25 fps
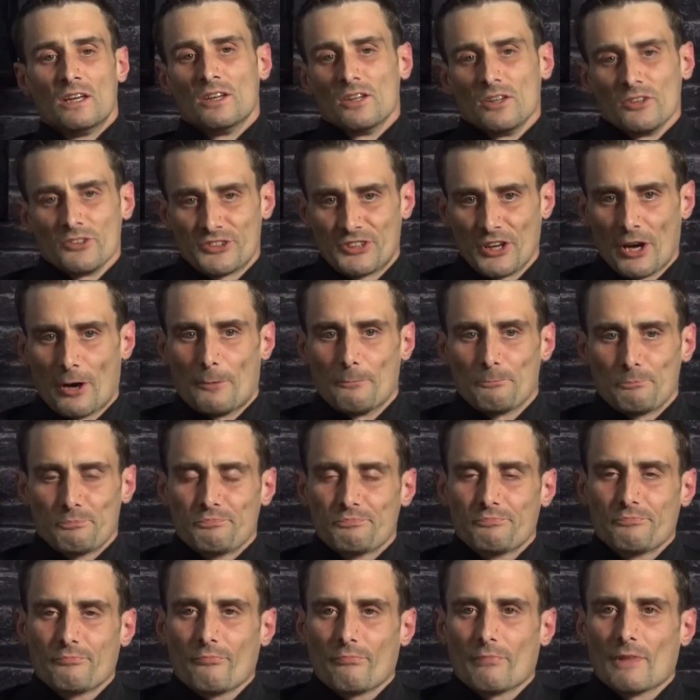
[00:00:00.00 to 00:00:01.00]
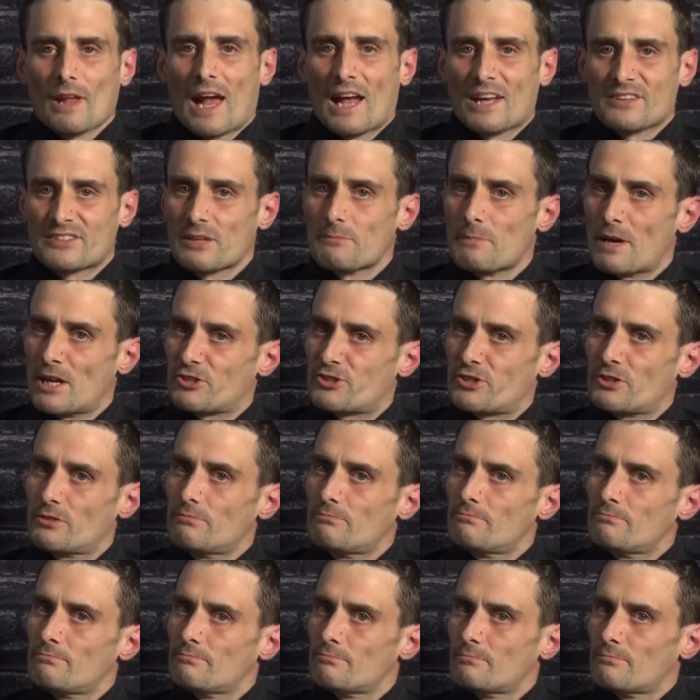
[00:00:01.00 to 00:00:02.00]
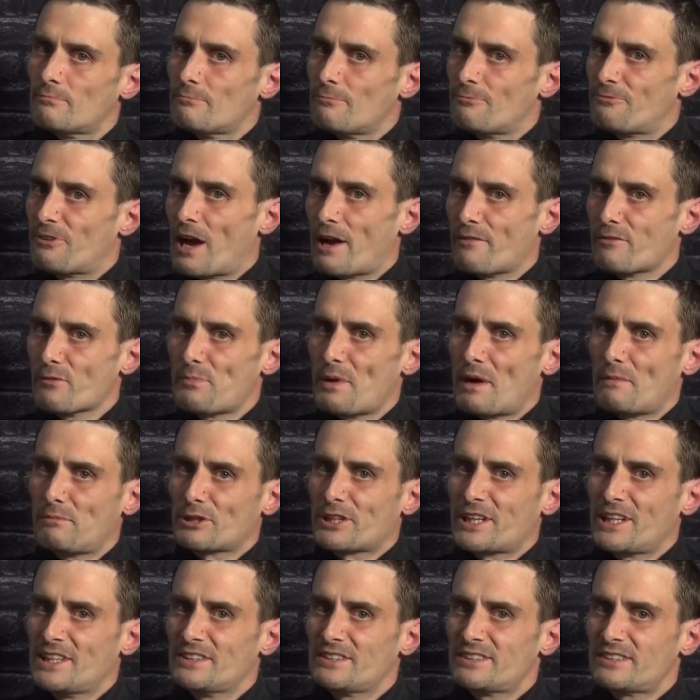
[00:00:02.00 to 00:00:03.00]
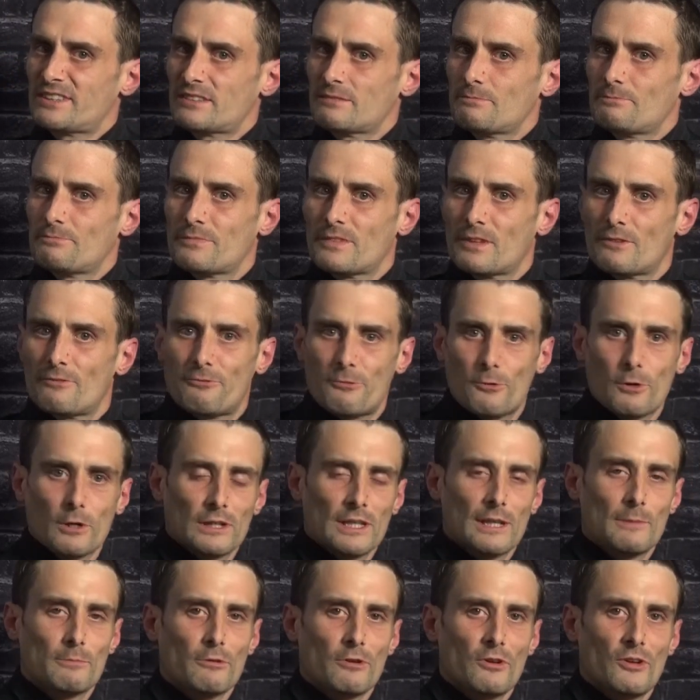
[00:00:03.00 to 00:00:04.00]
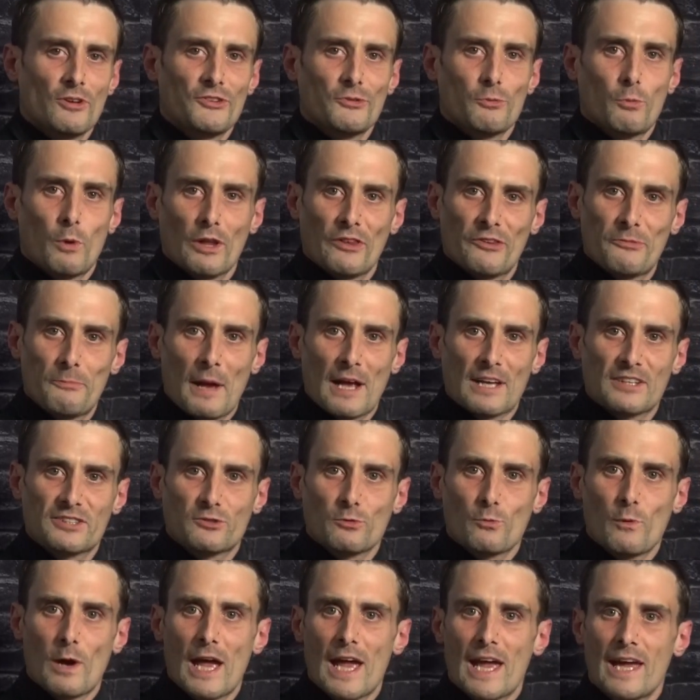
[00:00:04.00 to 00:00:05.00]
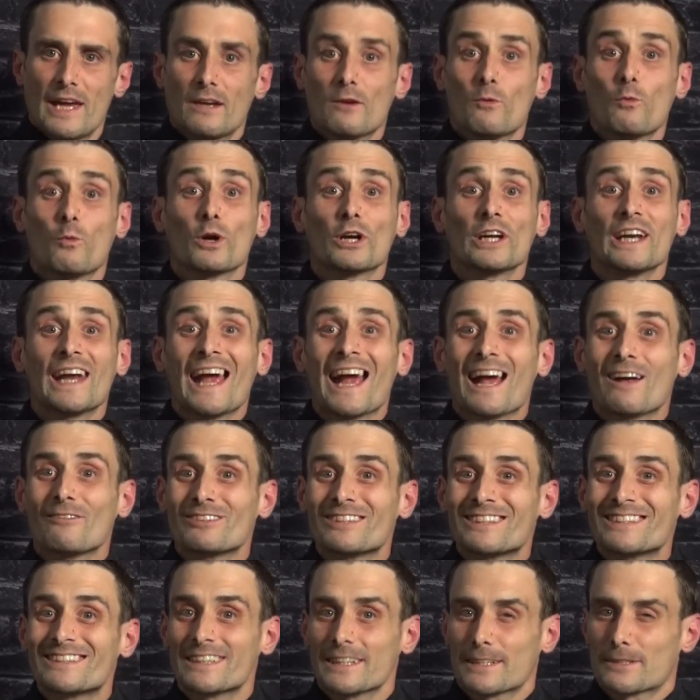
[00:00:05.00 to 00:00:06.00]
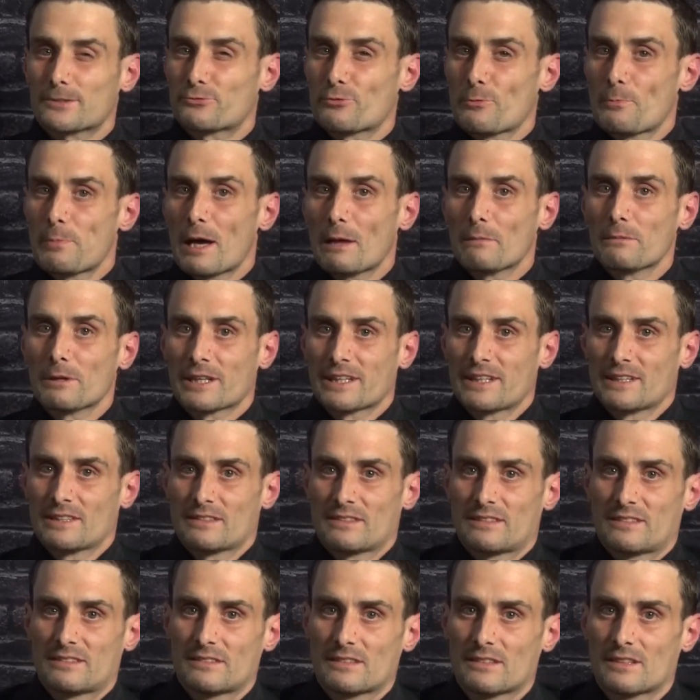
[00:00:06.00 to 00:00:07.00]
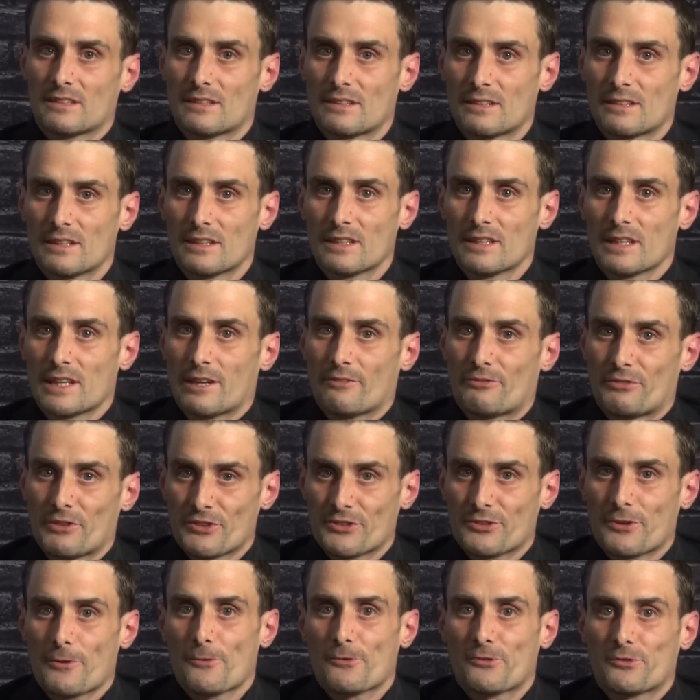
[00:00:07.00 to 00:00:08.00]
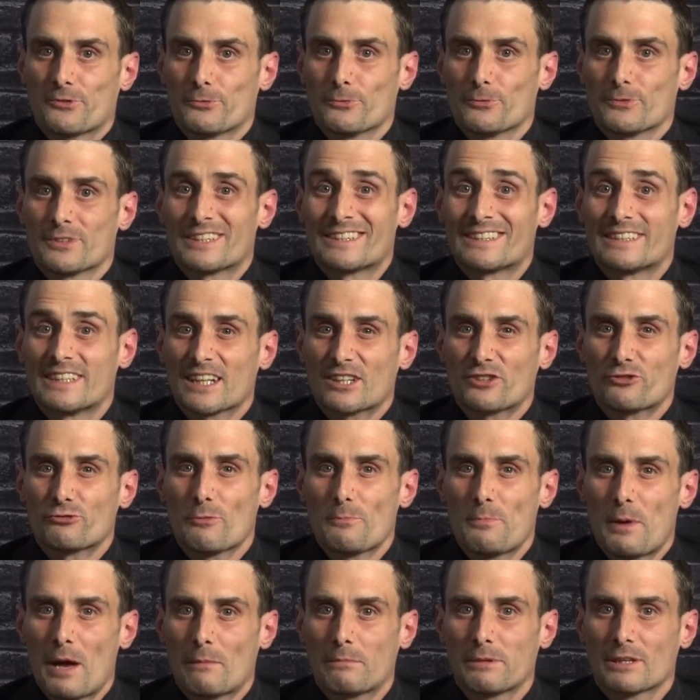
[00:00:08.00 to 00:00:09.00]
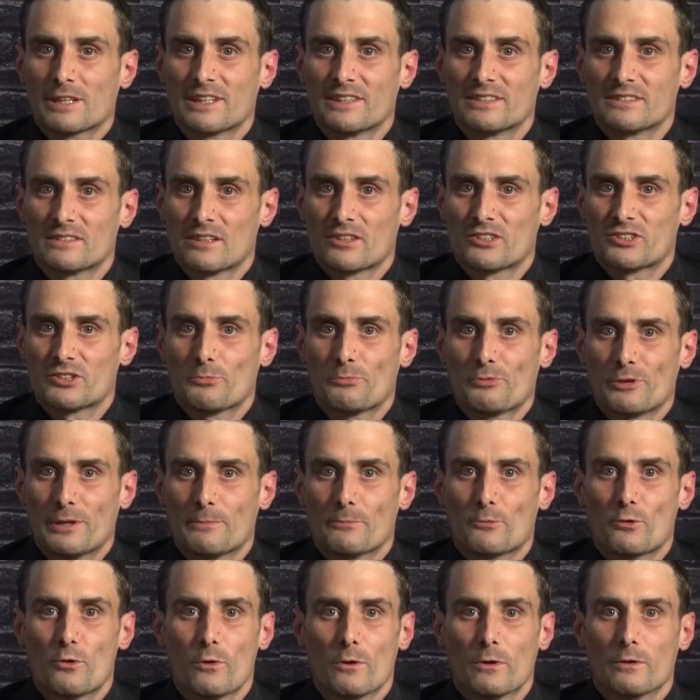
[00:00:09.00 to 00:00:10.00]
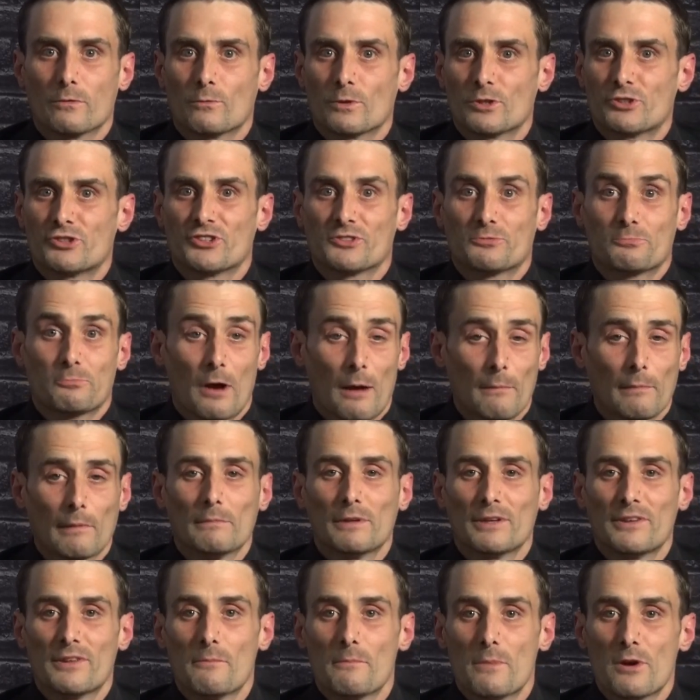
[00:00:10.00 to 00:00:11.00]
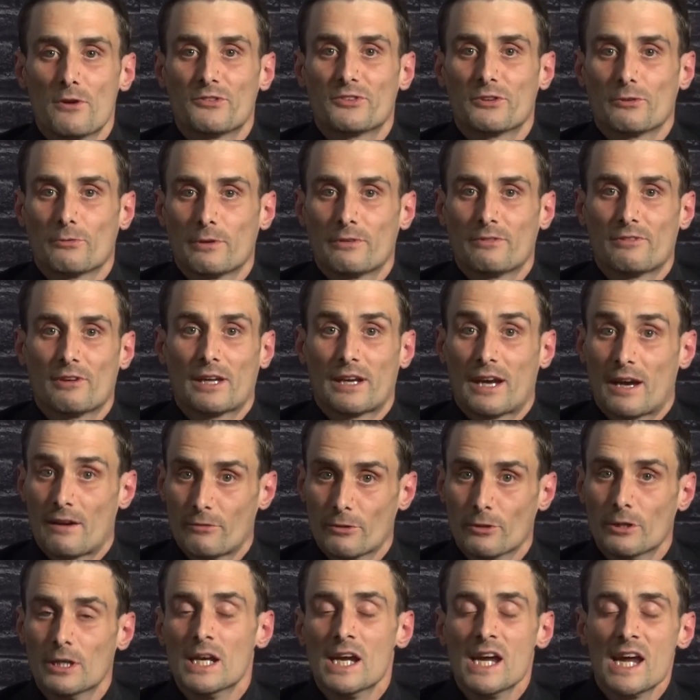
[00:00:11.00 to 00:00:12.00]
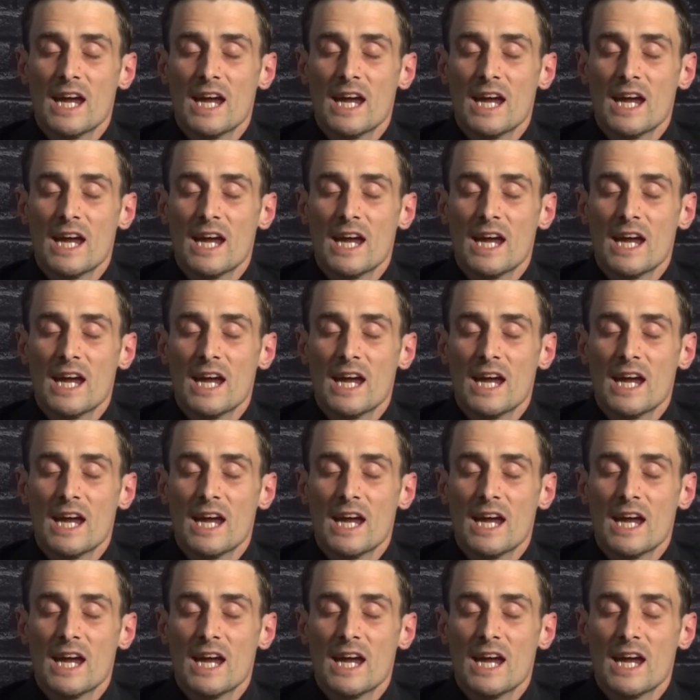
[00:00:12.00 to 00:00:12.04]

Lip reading: So, as I mentioned, 5 Republicans, 4 liberals, one's passed away. We're going to have 6 Republicans. If this goes through. 6 Republicans in the Supreme Court, which is probably the most that we've had ever.